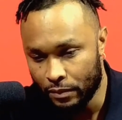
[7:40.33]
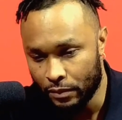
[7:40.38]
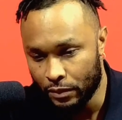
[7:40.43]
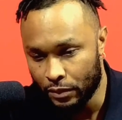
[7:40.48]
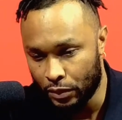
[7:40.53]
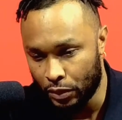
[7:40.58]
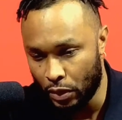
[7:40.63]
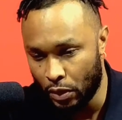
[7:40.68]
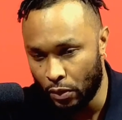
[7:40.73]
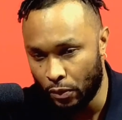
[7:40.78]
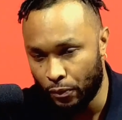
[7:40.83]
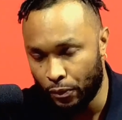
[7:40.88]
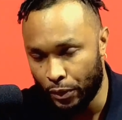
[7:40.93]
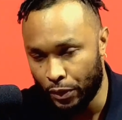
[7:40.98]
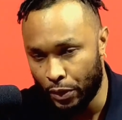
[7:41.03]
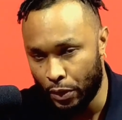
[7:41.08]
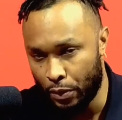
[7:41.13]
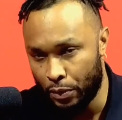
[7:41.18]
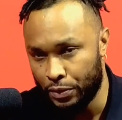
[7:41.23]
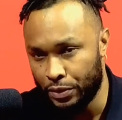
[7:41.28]
So for
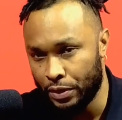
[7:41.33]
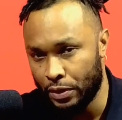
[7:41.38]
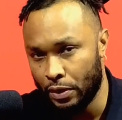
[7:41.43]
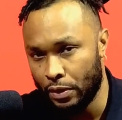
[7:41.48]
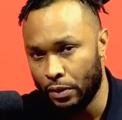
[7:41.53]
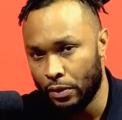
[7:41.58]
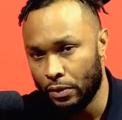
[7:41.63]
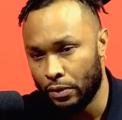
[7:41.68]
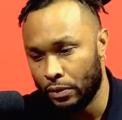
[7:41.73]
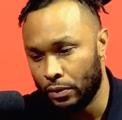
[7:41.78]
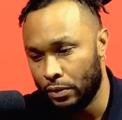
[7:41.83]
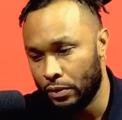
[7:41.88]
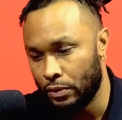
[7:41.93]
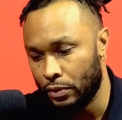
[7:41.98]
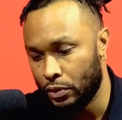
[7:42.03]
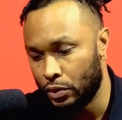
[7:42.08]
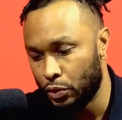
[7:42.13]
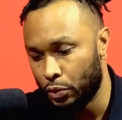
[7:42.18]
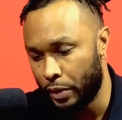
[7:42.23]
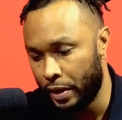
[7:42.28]
those that are
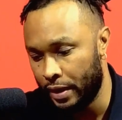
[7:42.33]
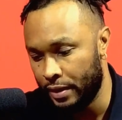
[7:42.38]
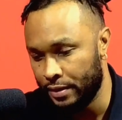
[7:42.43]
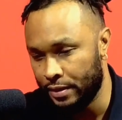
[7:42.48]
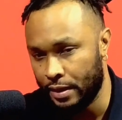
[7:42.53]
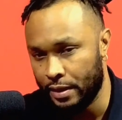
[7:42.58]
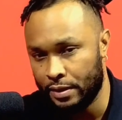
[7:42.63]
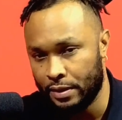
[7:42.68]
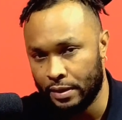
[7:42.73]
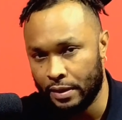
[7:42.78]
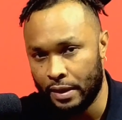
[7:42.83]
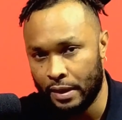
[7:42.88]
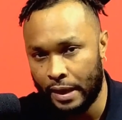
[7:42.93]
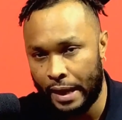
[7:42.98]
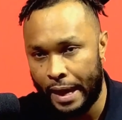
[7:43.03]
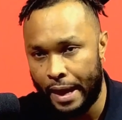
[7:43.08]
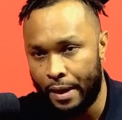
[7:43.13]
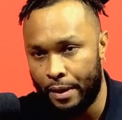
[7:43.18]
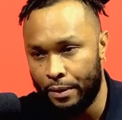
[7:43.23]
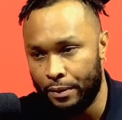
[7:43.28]
transitioning
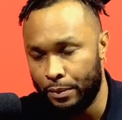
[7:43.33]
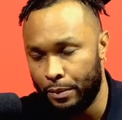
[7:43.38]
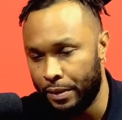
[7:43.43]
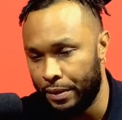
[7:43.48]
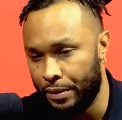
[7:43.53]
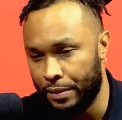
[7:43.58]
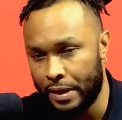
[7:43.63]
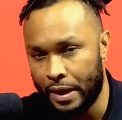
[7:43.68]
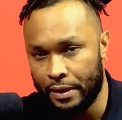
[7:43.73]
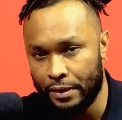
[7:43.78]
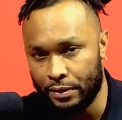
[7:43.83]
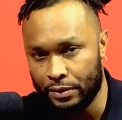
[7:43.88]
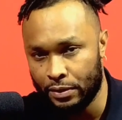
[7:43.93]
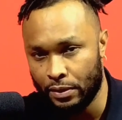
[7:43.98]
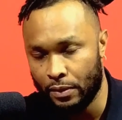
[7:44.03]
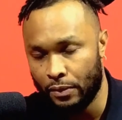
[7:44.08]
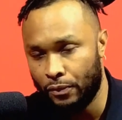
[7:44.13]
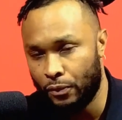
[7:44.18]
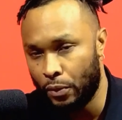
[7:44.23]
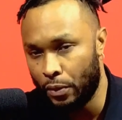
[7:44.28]
out, whether or not you
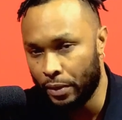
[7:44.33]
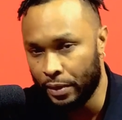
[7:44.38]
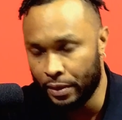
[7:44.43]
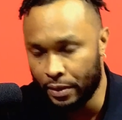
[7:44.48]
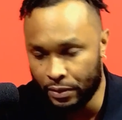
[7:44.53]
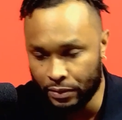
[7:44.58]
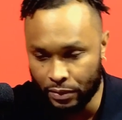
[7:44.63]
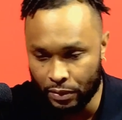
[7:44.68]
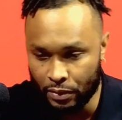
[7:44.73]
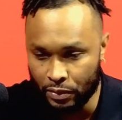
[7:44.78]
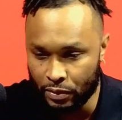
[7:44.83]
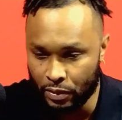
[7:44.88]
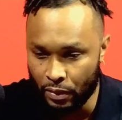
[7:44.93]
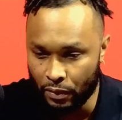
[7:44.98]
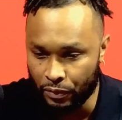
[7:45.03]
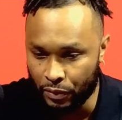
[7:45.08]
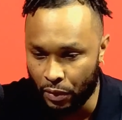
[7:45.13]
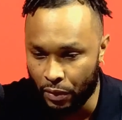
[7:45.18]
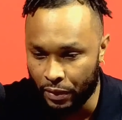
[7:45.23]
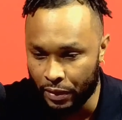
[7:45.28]
serve 4 years or you
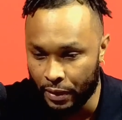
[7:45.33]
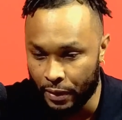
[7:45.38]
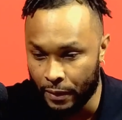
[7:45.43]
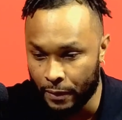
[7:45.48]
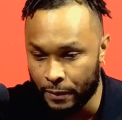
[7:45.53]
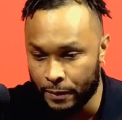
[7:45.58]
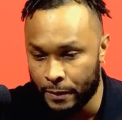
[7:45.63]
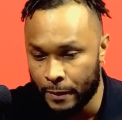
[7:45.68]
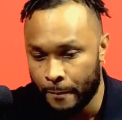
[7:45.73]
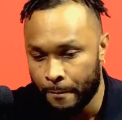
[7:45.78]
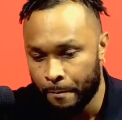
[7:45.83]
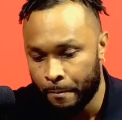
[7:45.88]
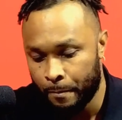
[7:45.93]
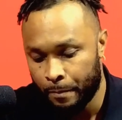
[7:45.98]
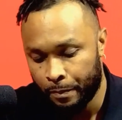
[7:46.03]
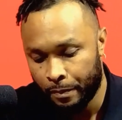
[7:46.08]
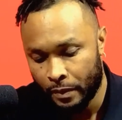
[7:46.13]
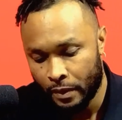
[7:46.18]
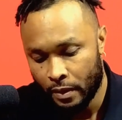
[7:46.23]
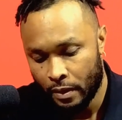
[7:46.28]
serve 30 years,
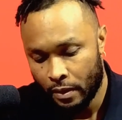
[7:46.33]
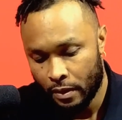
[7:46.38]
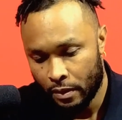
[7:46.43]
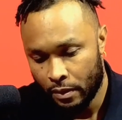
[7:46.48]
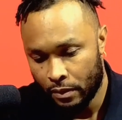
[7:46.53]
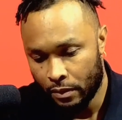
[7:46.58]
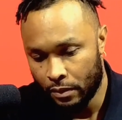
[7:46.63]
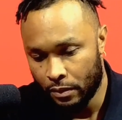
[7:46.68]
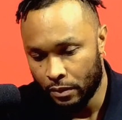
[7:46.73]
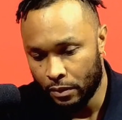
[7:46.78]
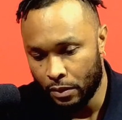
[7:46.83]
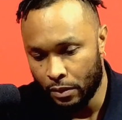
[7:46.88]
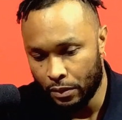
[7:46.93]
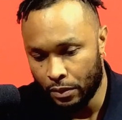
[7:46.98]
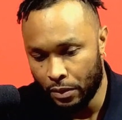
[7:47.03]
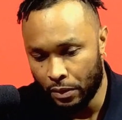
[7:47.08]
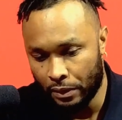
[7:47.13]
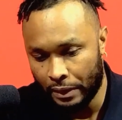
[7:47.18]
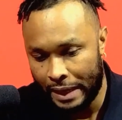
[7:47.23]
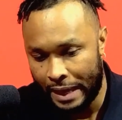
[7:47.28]

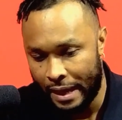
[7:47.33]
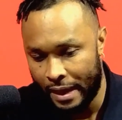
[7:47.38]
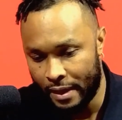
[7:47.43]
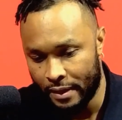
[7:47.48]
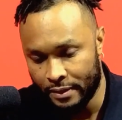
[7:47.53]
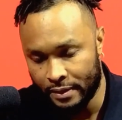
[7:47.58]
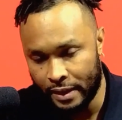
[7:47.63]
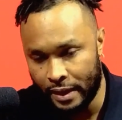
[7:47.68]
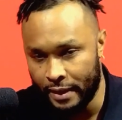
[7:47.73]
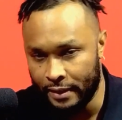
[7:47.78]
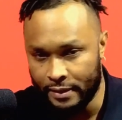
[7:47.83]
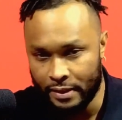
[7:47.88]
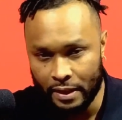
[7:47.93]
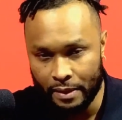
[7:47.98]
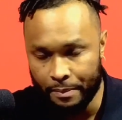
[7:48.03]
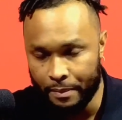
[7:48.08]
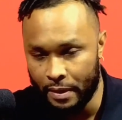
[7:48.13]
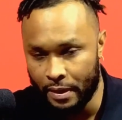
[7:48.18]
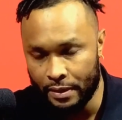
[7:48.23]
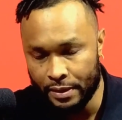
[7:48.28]
your last
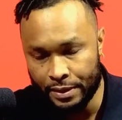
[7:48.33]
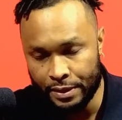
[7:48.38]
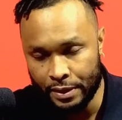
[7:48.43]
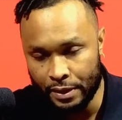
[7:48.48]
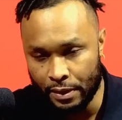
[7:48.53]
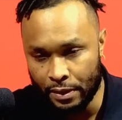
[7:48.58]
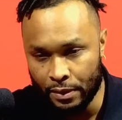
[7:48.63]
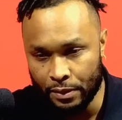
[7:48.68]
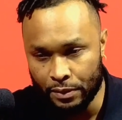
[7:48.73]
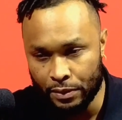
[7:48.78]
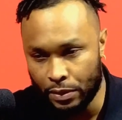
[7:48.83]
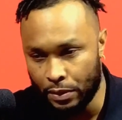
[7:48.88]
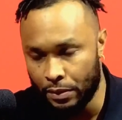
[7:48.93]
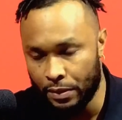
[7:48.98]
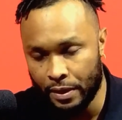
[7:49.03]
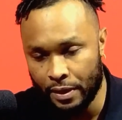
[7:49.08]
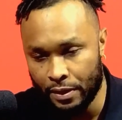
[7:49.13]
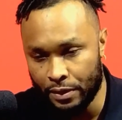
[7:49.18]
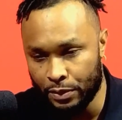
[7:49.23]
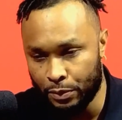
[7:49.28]
18 months, year, 2
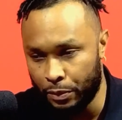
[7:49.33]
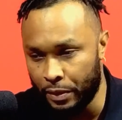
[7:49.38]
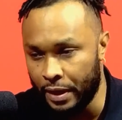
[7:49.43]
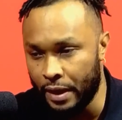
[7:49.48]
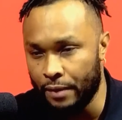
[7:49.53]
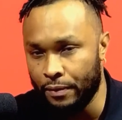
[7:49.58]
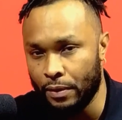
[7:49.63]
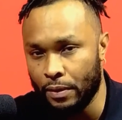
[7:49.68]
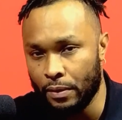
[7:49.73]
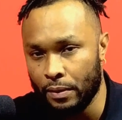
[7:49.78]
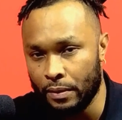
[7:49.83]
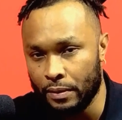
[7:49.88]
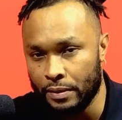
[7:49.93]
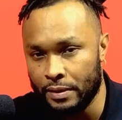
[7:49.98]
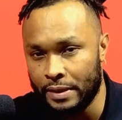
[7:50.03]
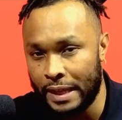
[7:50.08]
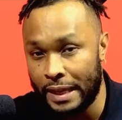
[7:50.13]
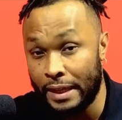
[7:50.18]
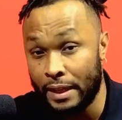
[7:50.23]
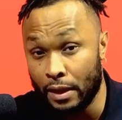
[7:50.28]
years, whatever,
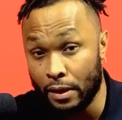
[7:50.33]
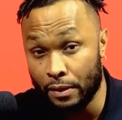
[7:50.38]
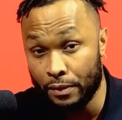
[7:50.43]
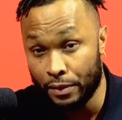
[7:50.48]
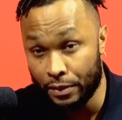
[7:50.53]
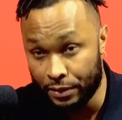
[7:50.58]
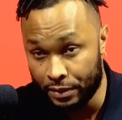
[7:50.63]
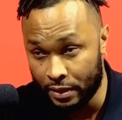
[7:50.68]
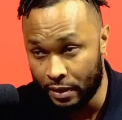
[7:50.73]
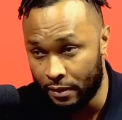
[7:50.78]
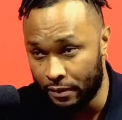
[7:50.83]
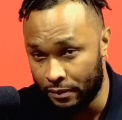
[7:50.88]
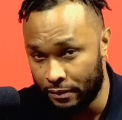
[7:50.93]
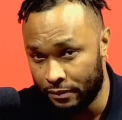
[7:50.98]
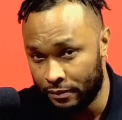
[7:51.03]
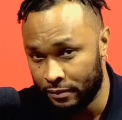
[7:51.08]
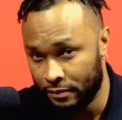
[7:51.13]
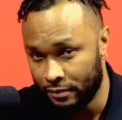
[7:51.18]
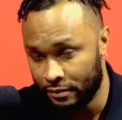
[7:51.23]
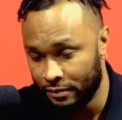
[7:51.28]
take care of yourself.
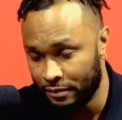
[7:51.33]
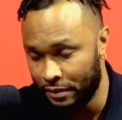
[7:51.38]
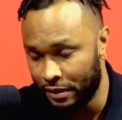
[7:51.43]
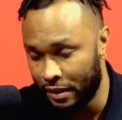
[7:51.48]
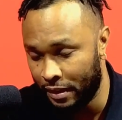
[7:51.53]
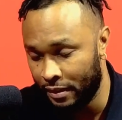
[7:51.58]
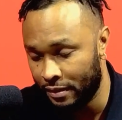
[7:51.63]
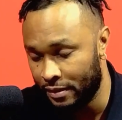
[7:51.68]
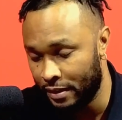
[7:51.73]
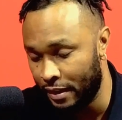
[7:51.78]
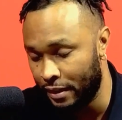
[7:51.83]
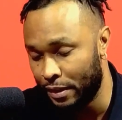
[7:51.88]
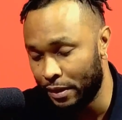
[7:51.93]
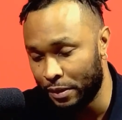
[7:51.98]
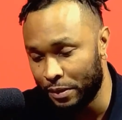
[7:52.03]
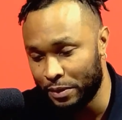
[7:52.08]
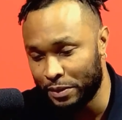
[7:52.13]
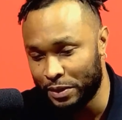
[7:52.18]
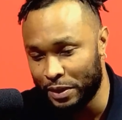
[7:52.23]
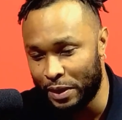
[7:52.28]
Okay. Take care
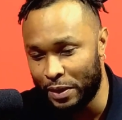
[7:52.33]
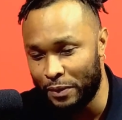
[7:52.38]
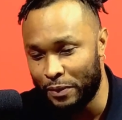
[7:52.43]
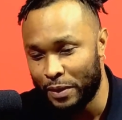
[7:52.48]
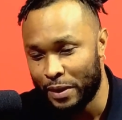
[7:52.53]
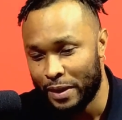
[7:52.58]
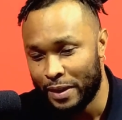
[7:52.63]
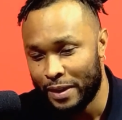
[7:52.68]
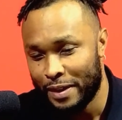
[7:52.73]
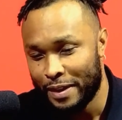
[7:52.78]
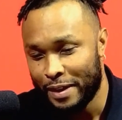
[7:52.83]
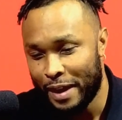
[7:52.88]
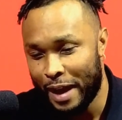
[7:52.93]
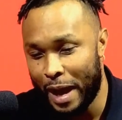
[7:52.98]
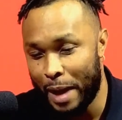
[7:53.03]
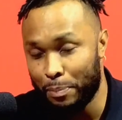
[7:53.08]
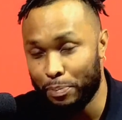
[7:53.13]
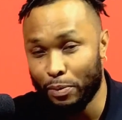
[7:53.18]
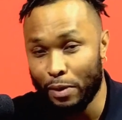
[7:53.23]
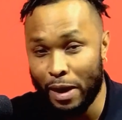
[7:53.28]
of yourself.
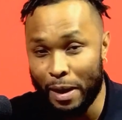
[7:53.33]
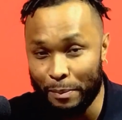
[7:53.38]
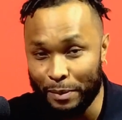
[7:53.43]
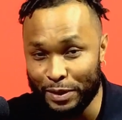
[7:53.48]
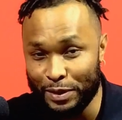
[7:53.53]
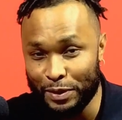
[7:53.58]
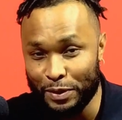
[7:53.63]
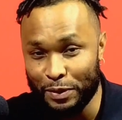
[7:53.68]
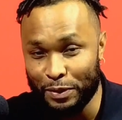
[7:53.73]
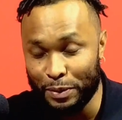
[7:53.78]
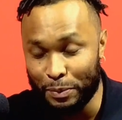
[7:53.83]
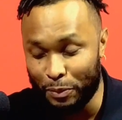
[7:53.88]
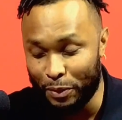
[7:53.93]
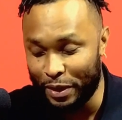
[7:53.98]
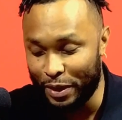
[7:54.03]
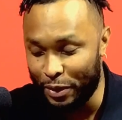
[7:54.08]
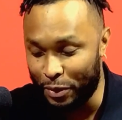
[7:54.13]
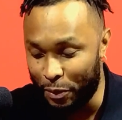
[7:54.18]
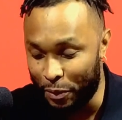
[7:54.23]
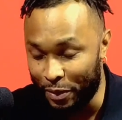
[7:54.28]
I promise you, the
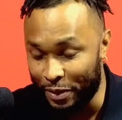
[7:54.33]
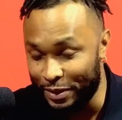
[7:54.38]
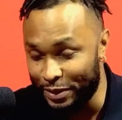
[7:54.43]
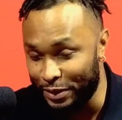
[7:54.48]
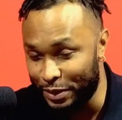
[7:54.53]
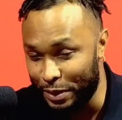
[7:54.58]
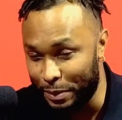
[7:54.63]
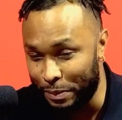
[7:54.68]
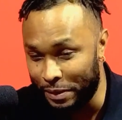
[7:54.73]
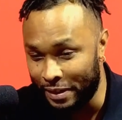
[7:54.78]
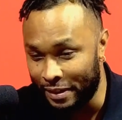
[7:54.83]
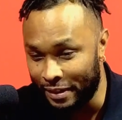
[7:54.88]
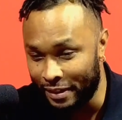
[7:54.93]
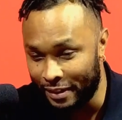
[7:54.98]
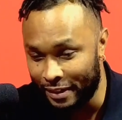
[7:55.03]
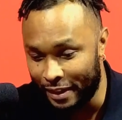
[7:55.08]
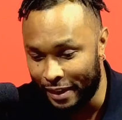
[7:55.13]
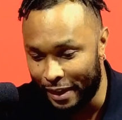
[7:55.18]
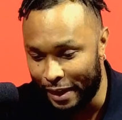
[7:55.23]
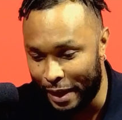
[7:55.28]
Marine Corps is going to be
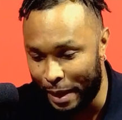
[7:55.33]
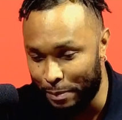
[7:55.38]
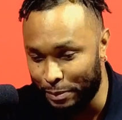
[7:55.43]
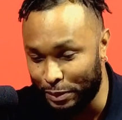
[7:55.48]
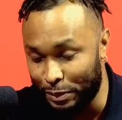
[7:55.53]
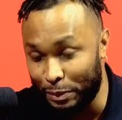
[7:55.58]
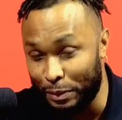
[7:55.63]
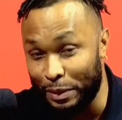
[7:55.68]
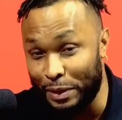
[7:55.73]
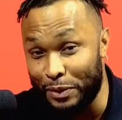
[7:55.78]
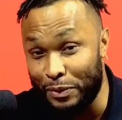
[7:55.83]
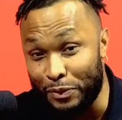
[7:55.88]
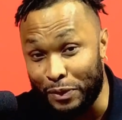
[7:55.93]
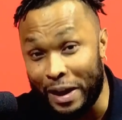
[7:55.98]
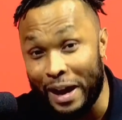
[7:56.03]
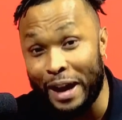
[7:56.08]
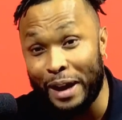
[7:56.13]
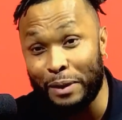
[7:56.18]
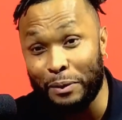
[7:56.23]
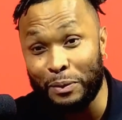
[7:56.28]
absolutely
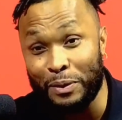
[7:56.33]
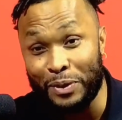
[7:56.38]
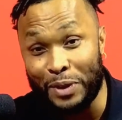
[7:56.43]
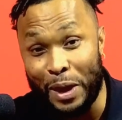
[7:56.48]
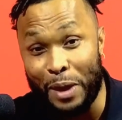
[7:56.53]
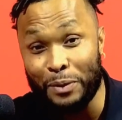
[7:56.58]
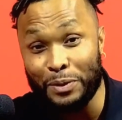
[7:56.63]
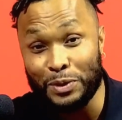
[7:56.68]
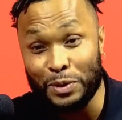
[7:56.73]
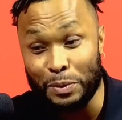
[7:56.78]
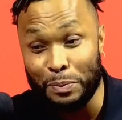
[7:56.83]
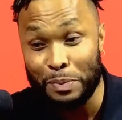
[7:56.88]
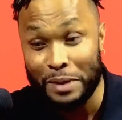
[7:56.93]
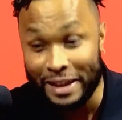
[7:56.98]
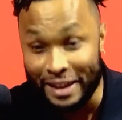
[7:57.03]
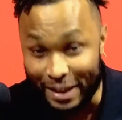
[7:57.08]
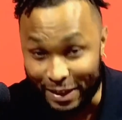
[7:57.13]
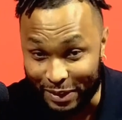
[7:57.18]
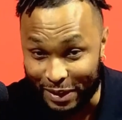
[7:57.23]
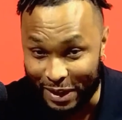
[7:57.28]
fine without you
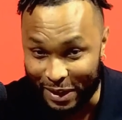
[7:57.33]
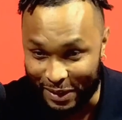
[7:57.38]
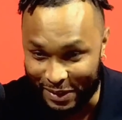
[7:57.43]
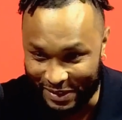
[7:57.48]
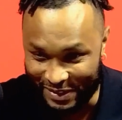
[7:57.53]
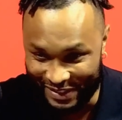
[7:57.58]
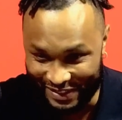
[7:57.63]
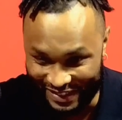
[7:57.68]
being there.